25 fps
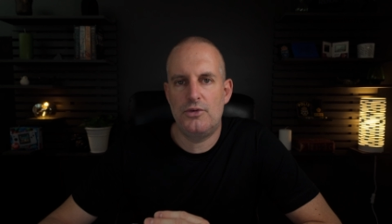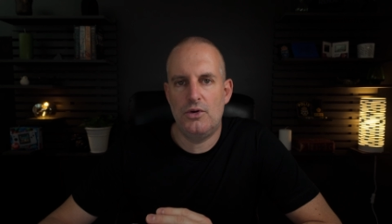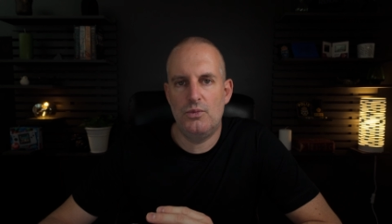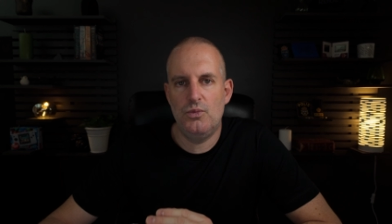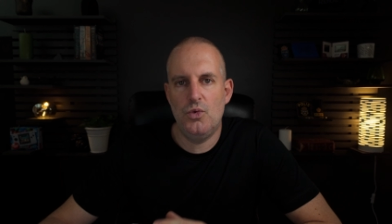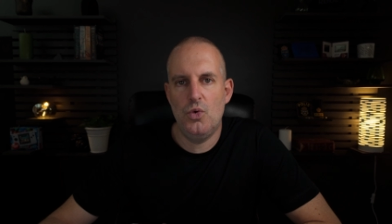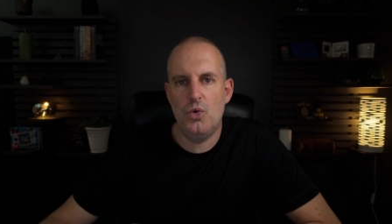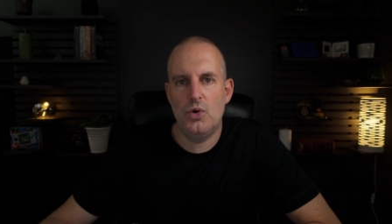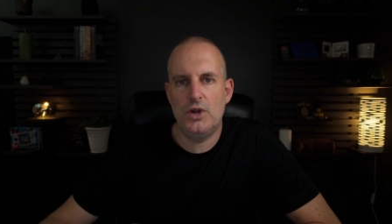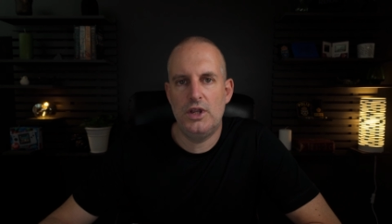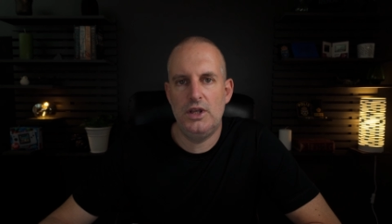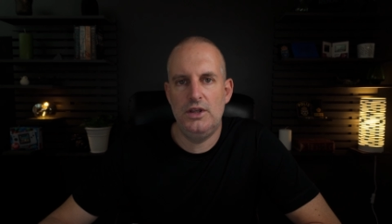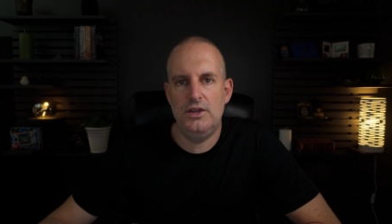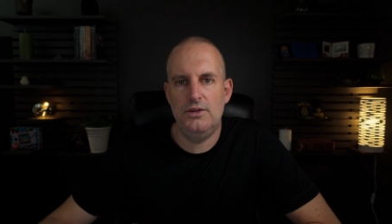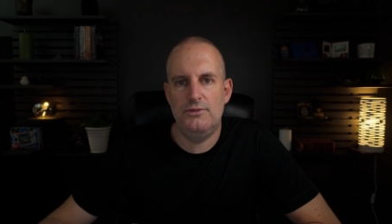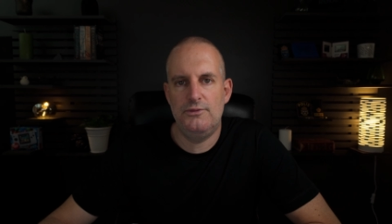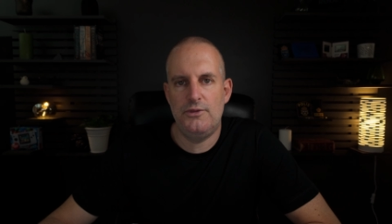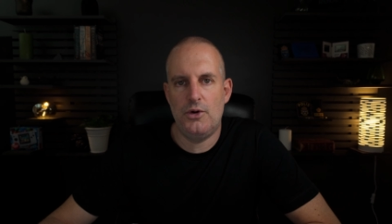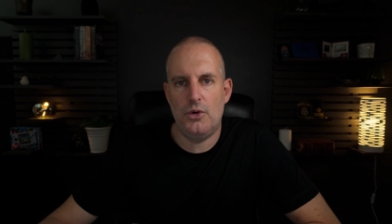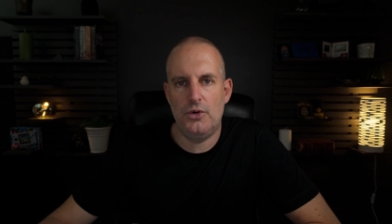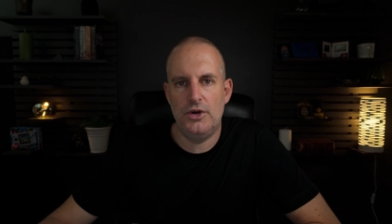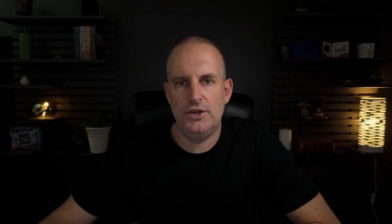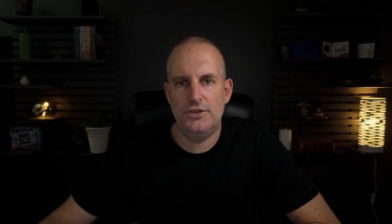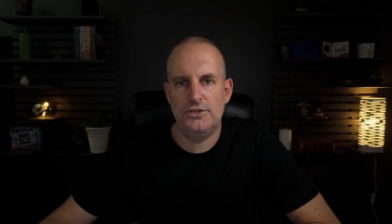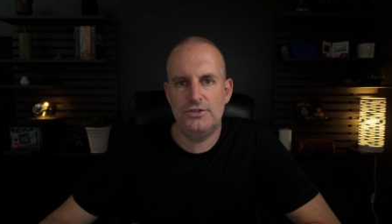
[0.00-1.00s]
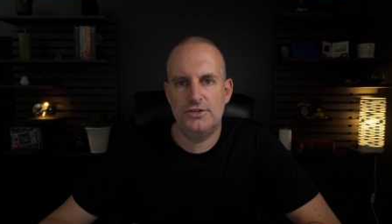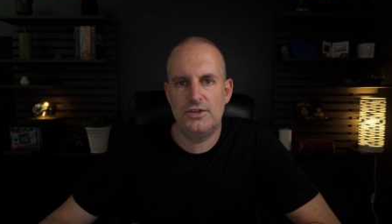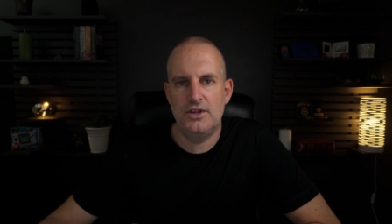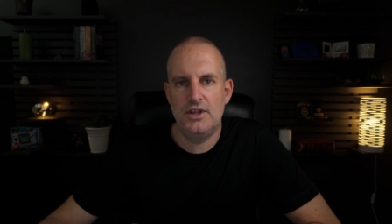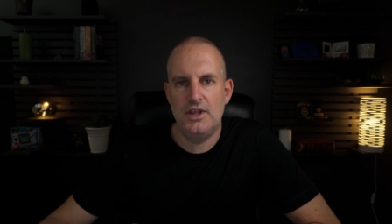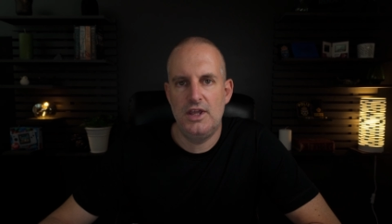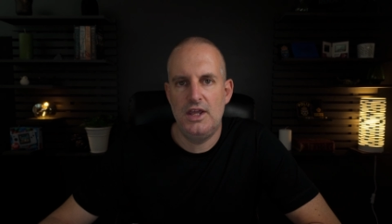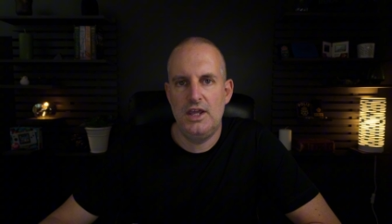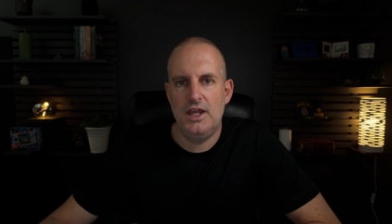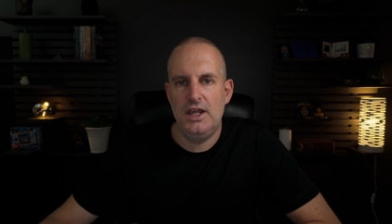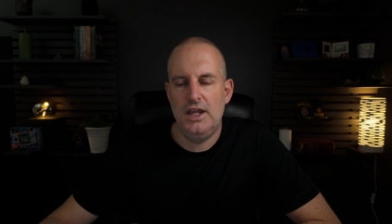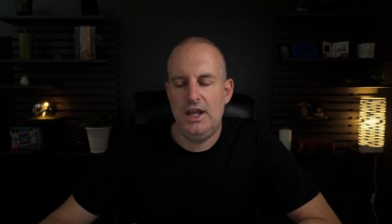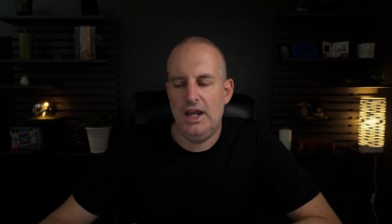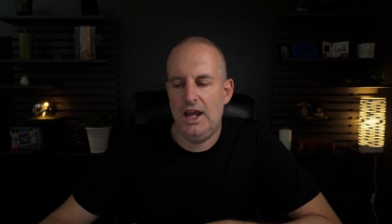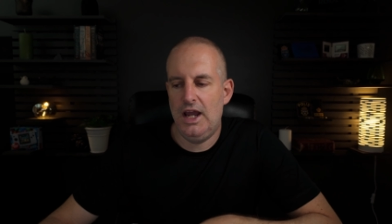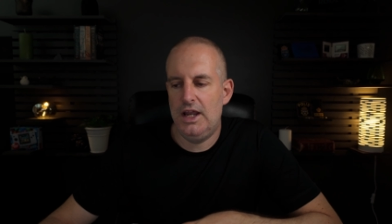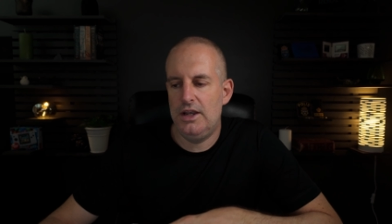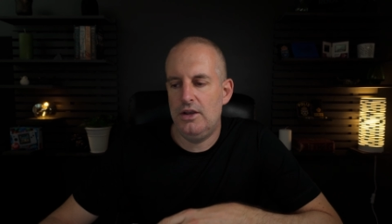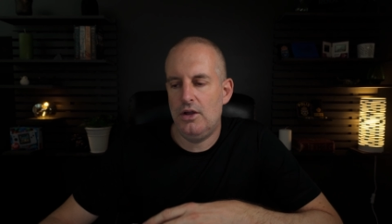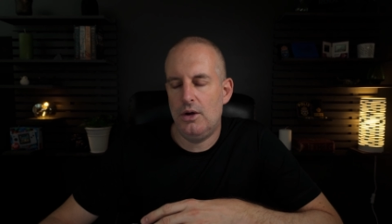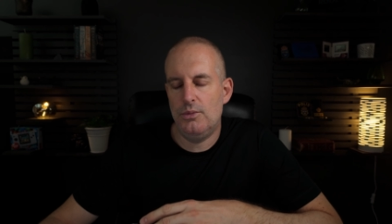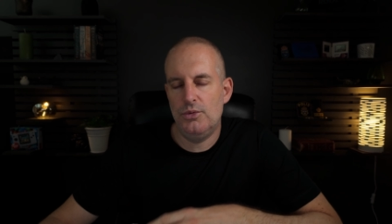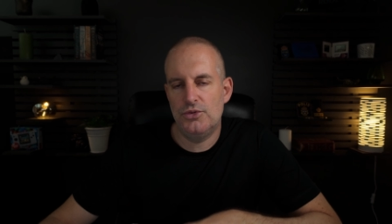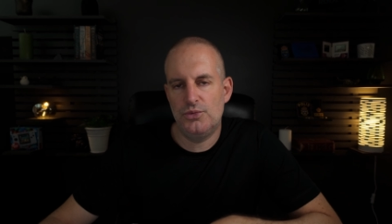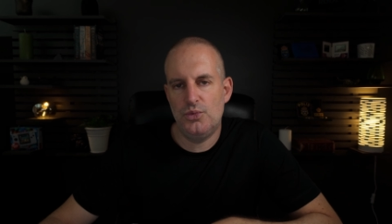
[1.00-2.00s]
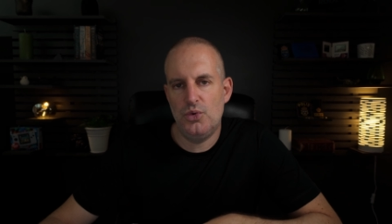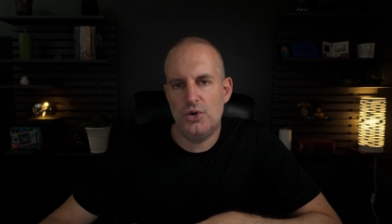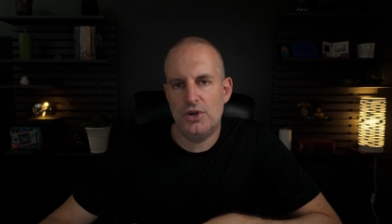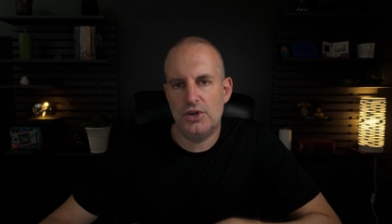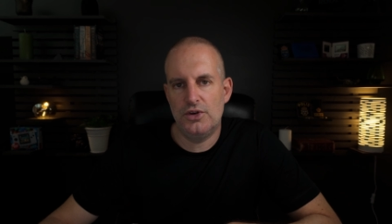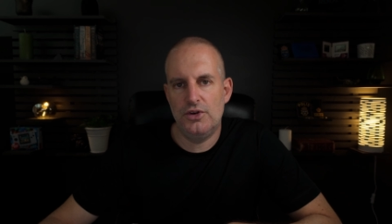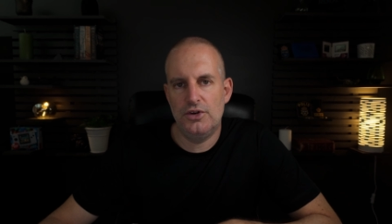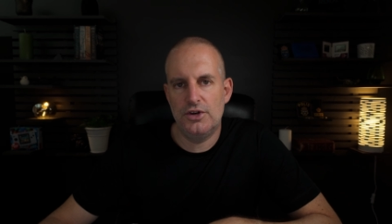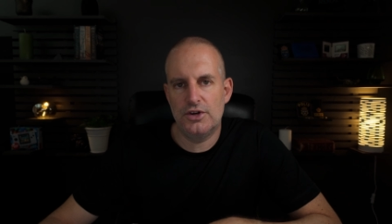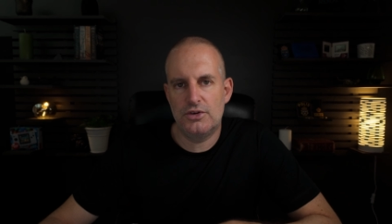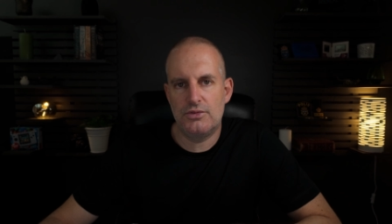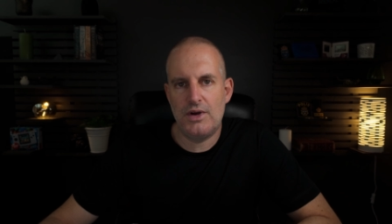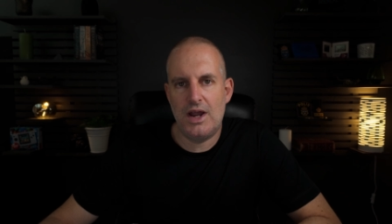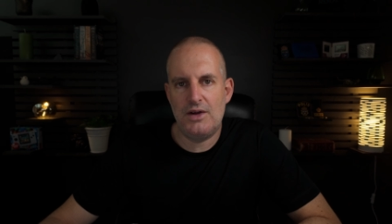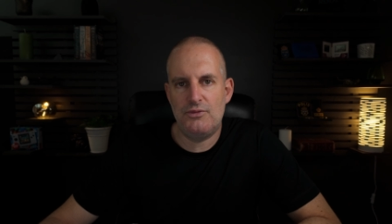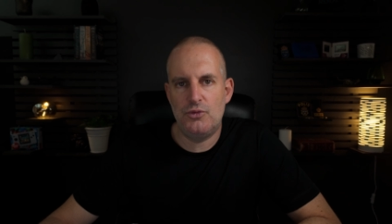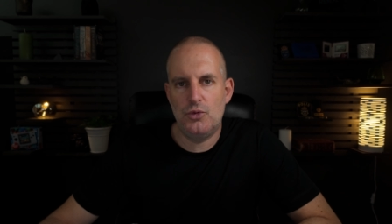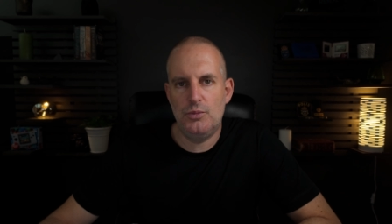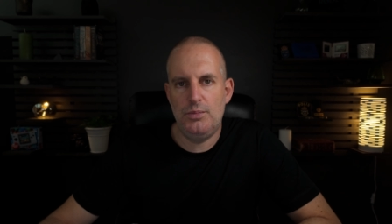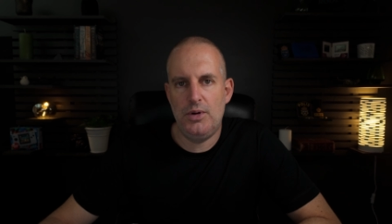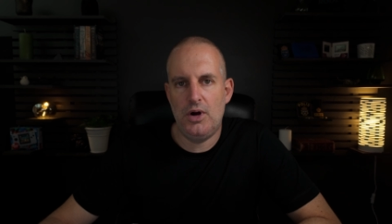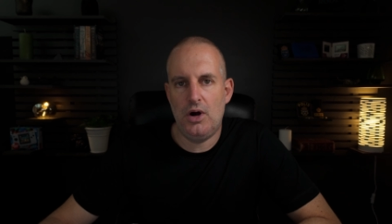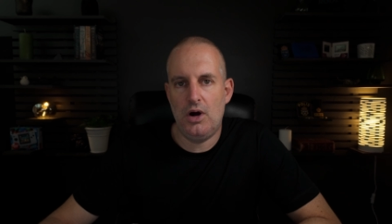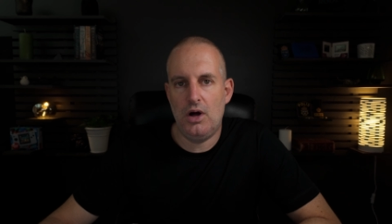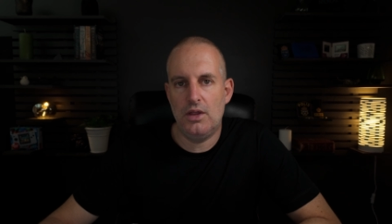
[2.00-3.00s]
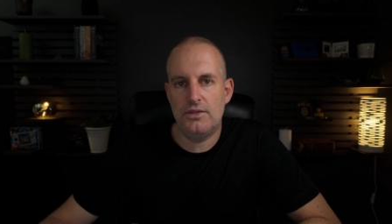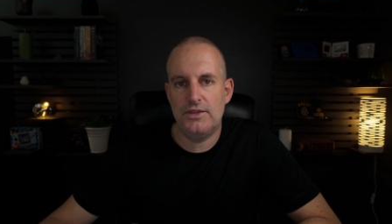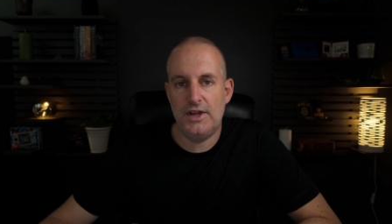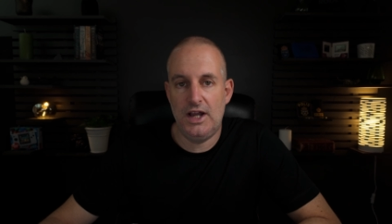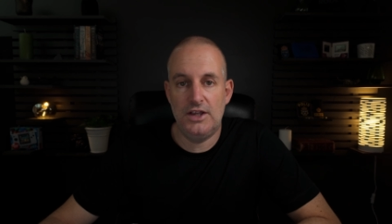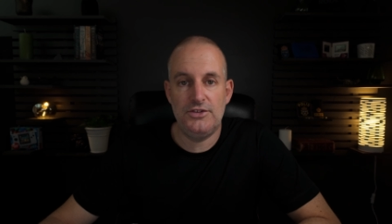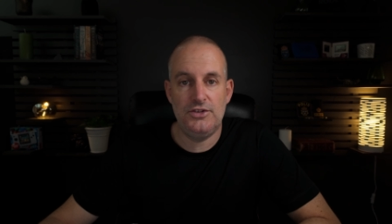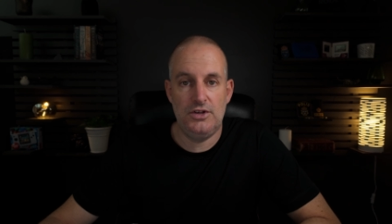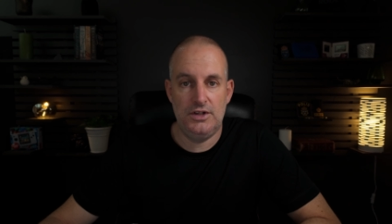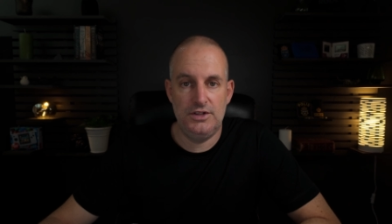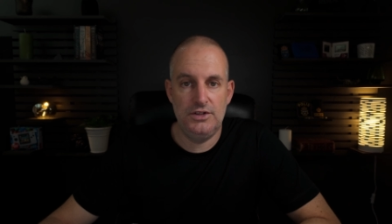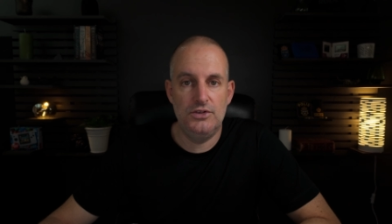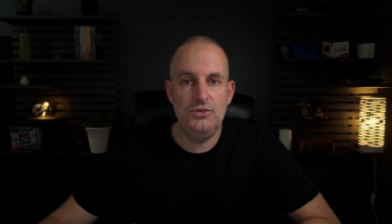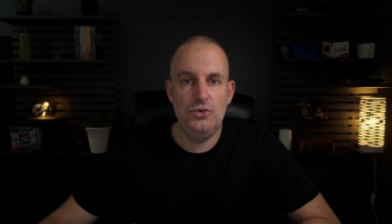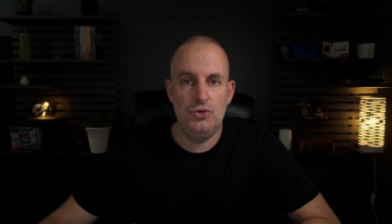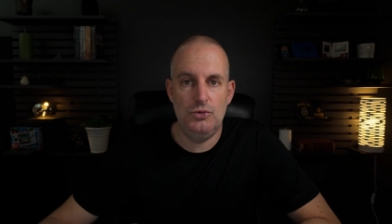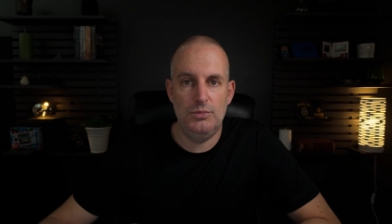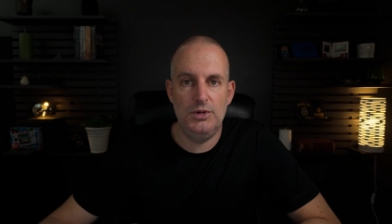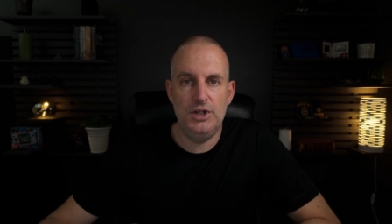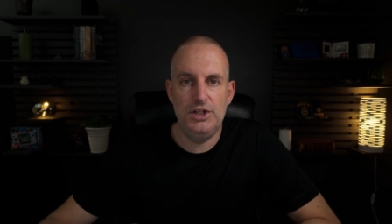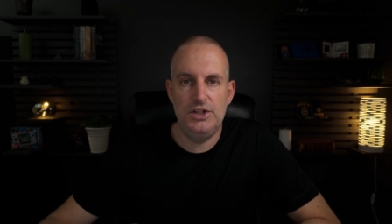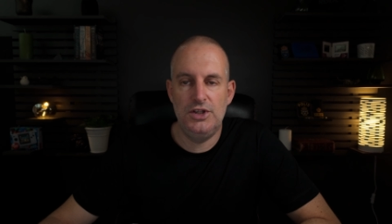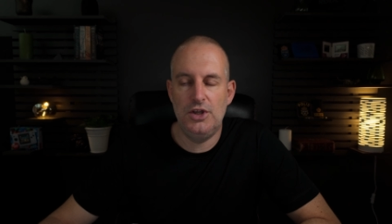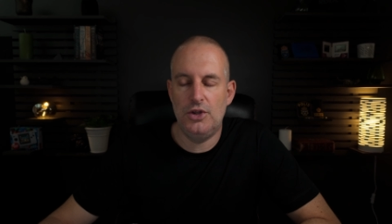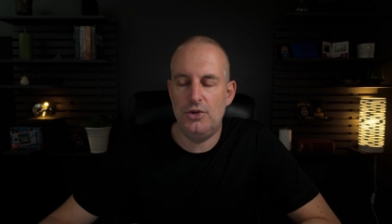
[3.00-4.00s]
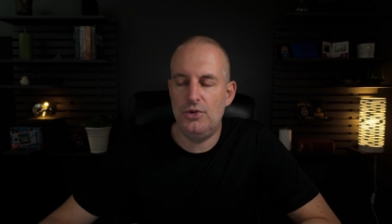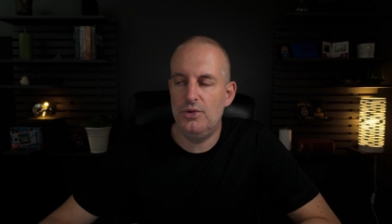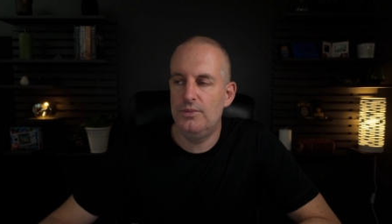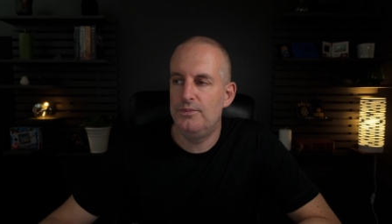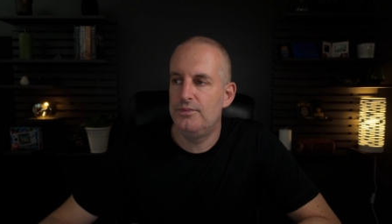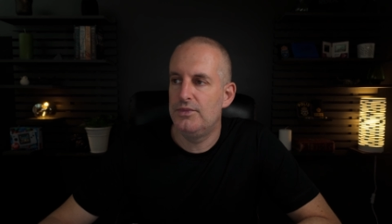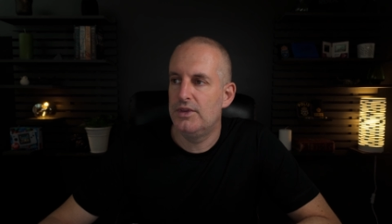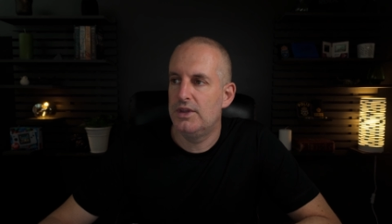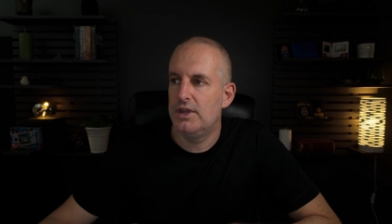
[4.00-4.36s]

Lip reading: for a walk in the forest and I was walking on a gravel path, as I normally do.